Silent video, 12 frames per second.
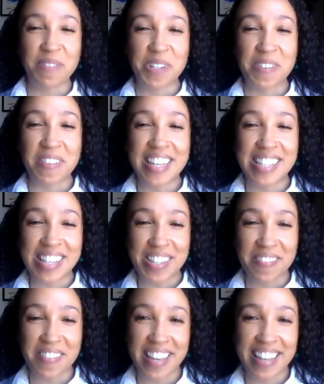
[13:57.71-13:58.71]
So this is
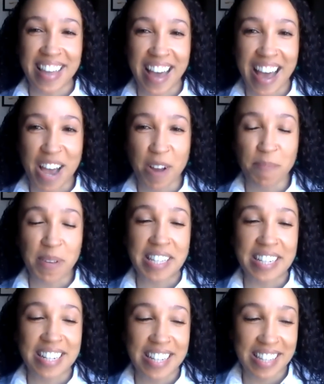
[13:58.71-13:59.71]
something that
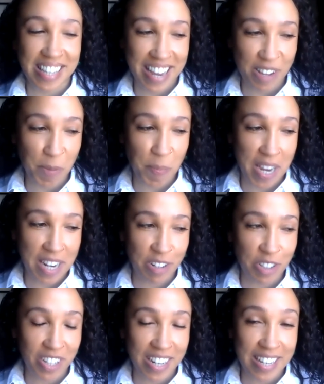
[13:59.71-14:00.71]
PCDC has been
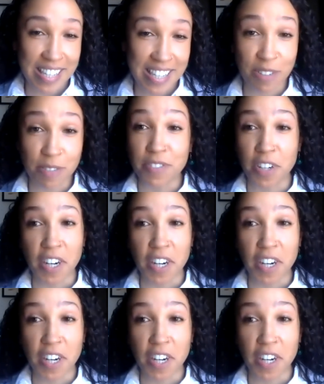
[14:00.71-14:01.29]
interested in